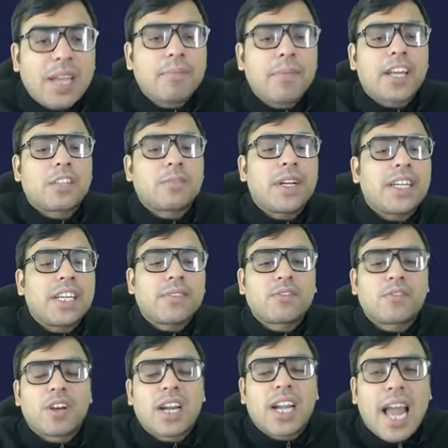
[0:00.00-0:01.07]
management tips
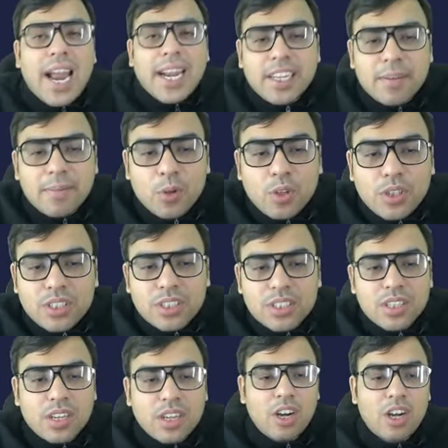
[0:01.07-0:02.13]
for CLAT and boards
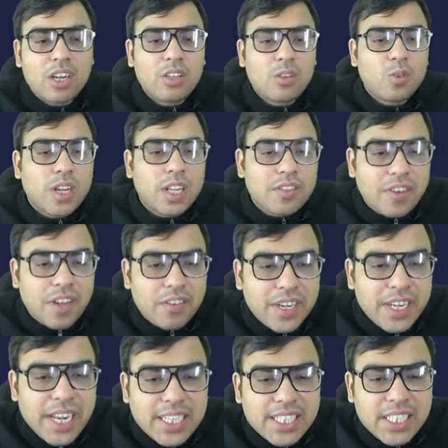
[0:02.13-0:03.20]
on 12th
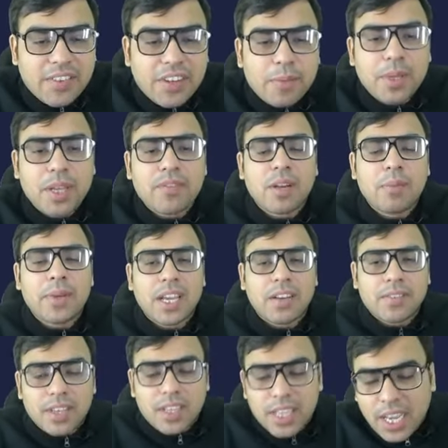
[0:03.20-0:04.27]
February at 7 PM. We'll be
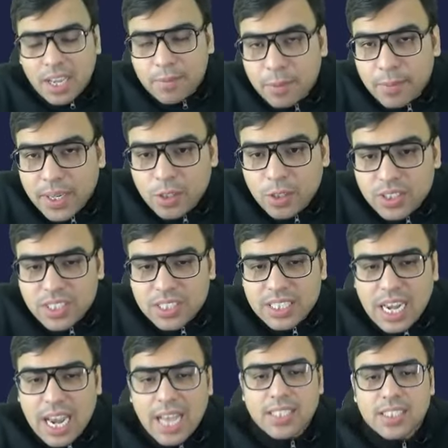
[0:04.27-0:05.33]
having Abhimanyu sir's
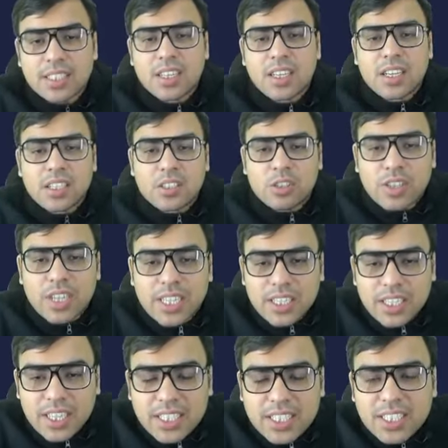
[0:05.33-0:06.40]
class. So
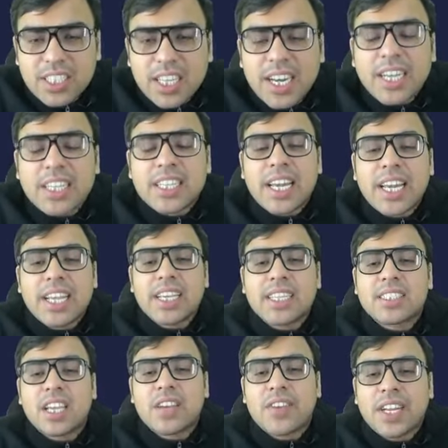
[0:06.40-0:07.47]
register it. The link is
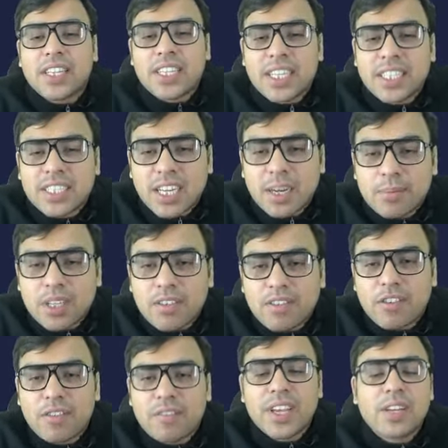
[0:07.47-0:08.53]
given in the description
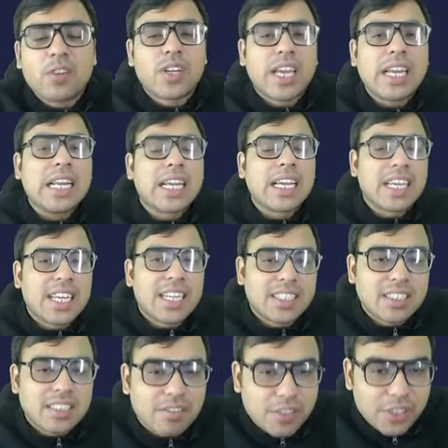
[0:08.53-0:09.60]
from where you can
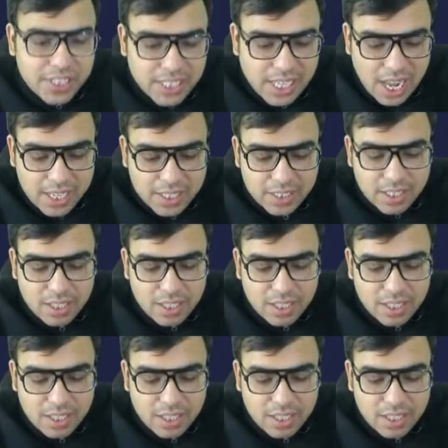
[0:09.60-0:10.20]
register for this class.